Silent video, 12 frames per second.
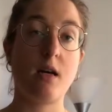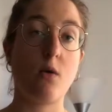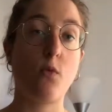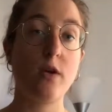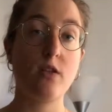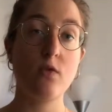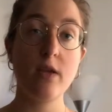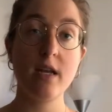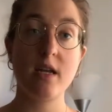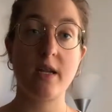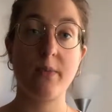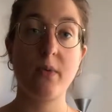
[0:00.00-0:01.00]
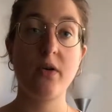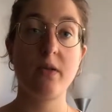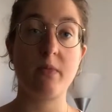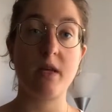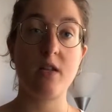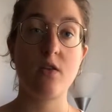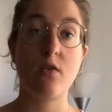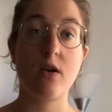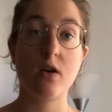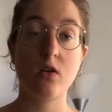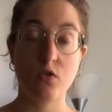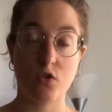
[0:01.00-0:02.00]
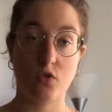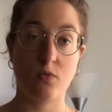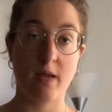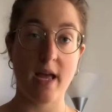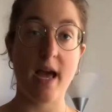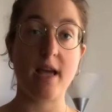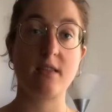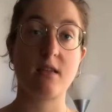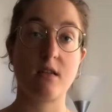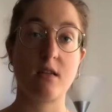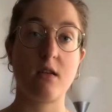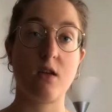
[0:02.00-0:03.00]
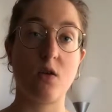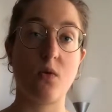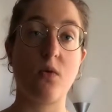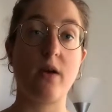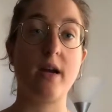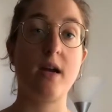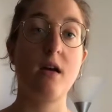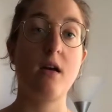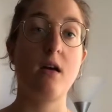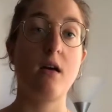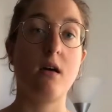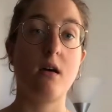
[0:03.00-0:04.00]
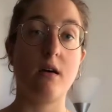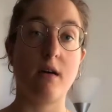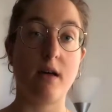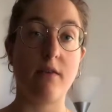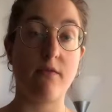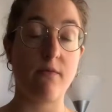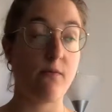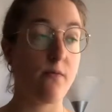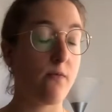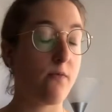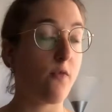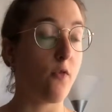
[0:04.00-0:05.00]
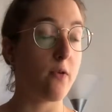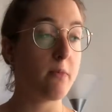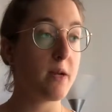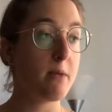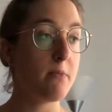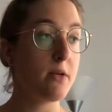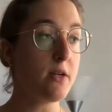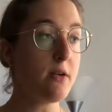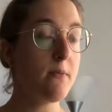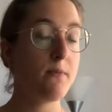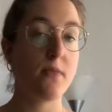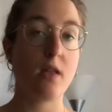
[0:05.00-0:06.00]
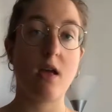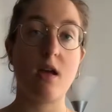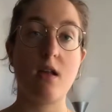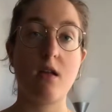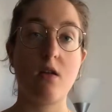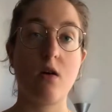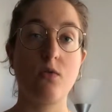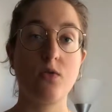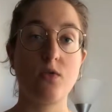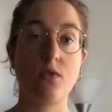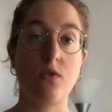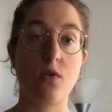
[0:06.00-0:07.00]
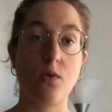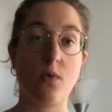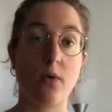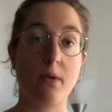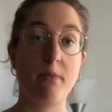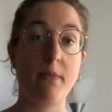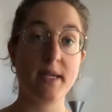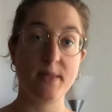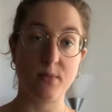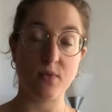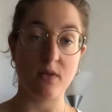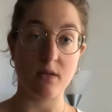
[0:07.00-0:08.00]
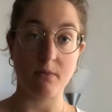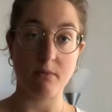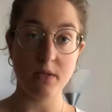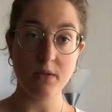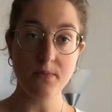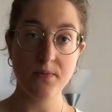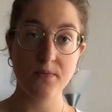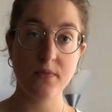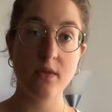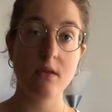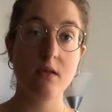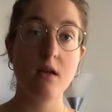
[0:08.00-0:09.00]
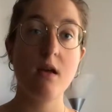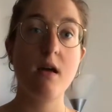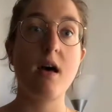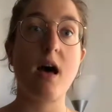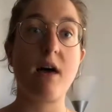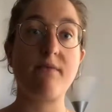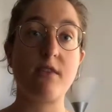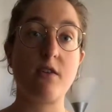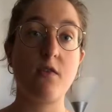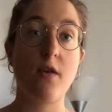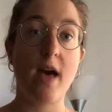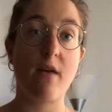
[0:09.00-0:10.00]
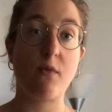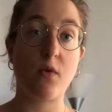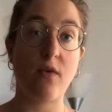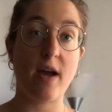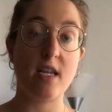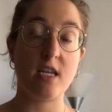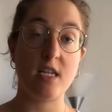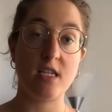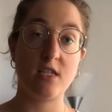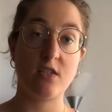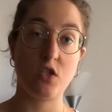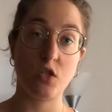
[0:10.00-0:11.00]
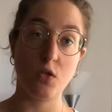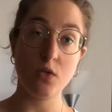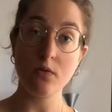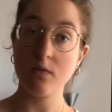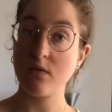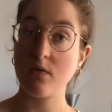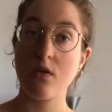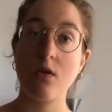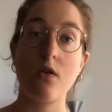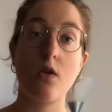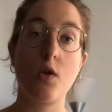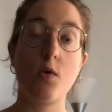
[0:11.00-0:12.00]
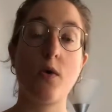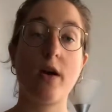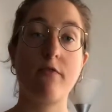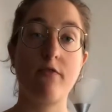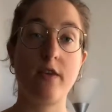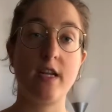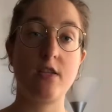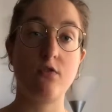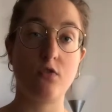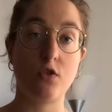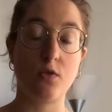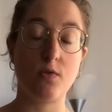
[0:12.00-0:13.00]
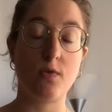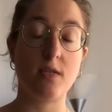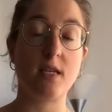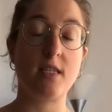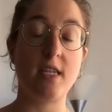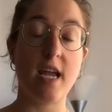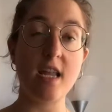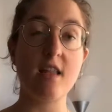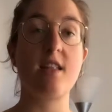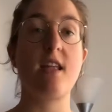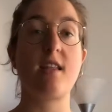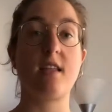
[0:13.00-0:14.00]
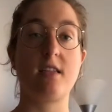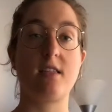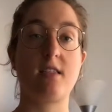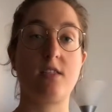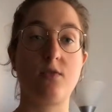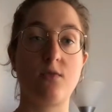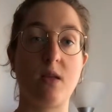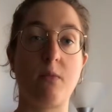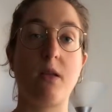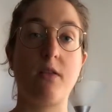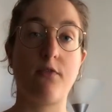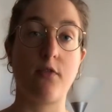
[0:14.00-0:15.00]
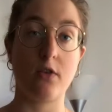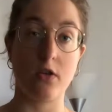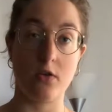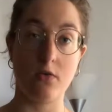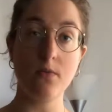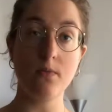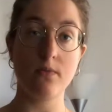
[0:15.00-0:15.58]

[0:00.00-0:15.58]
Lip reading: When doing an appointment, you are going to be asked your form number and also your passport number. After you have provided these two, you are free to choose a date that is suitable for you.